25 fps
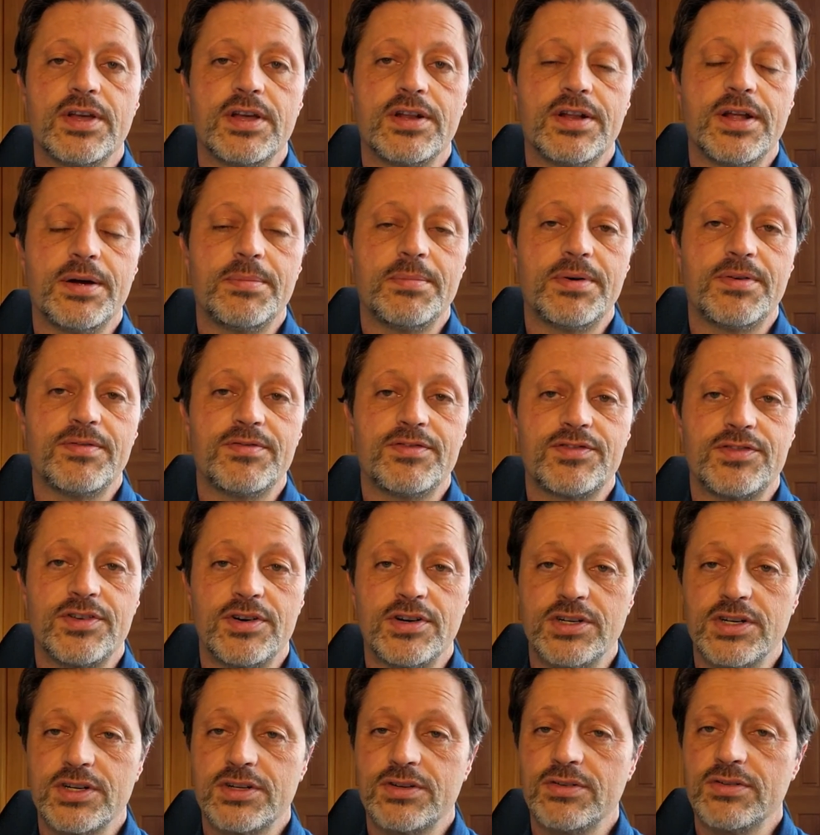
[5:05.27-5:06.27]
a number of
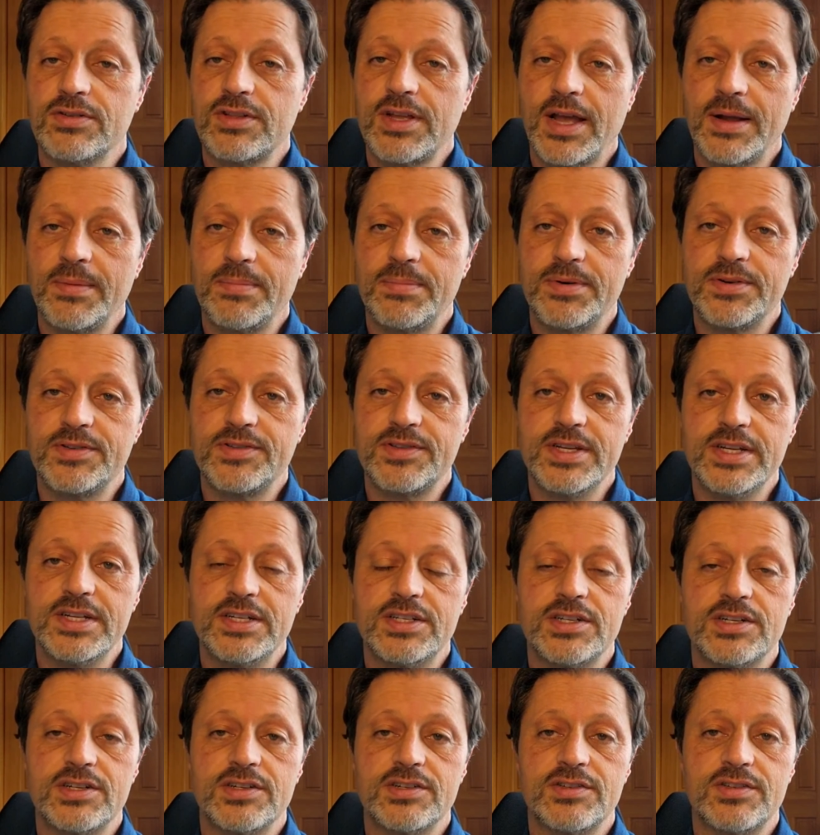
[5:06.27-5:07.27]
surgical type
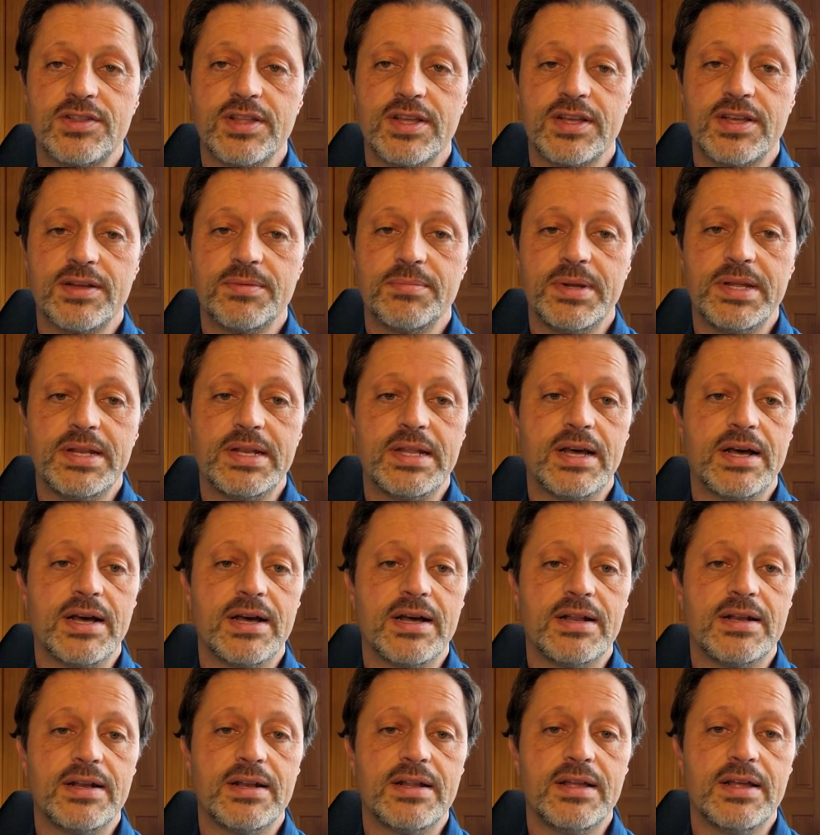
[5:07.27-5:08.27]
procedures that can be
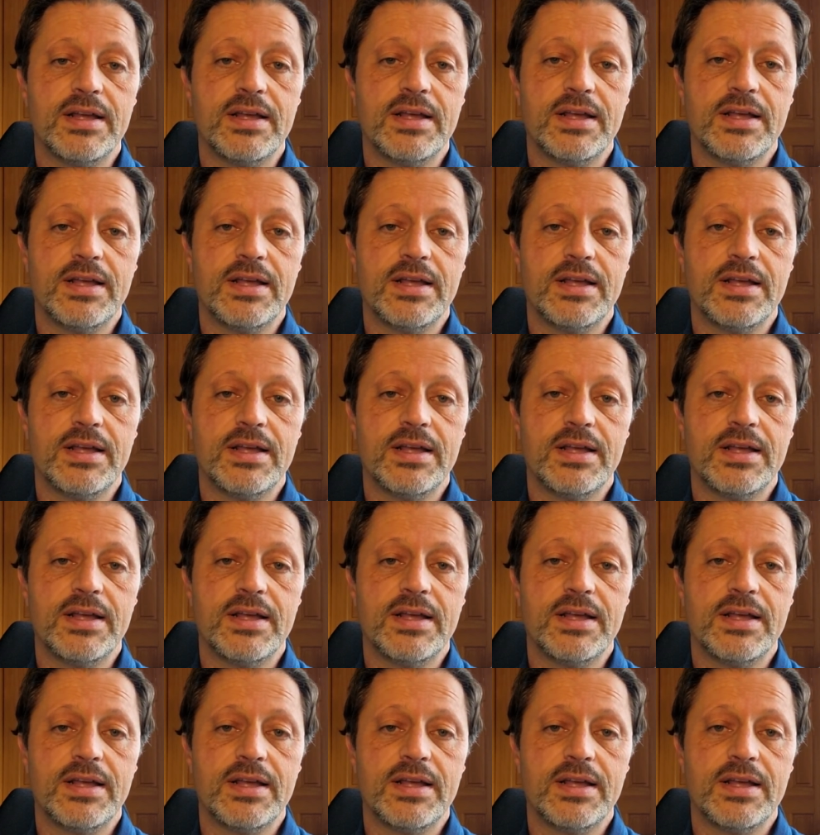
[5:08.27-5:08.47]
done.